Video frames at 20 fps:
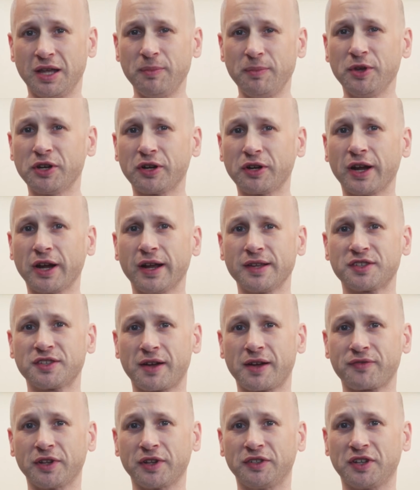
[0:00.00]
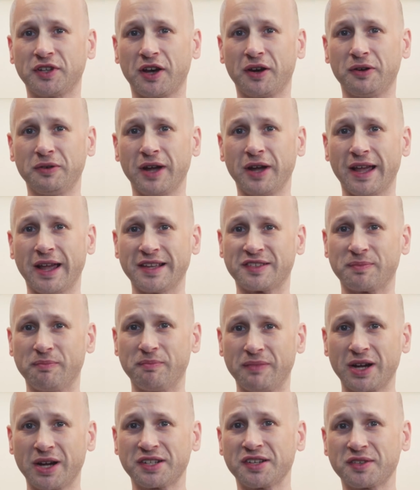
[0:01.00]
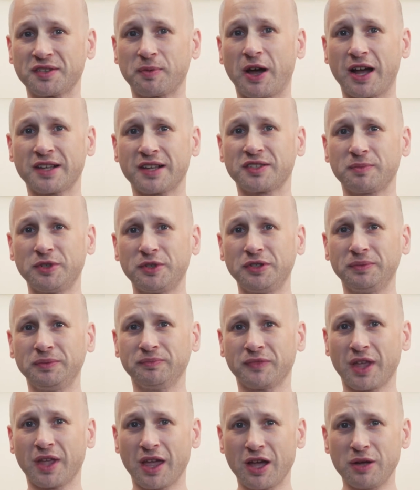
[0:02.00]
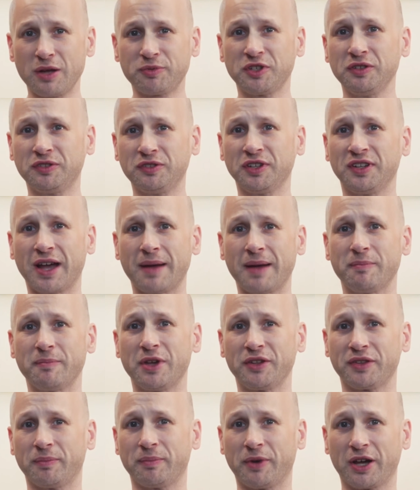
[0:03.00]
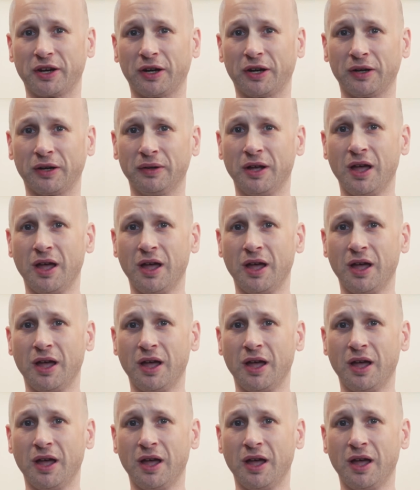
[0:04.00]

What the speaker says: keeping your hands off the dough as much as possible helps you to not melt the butter.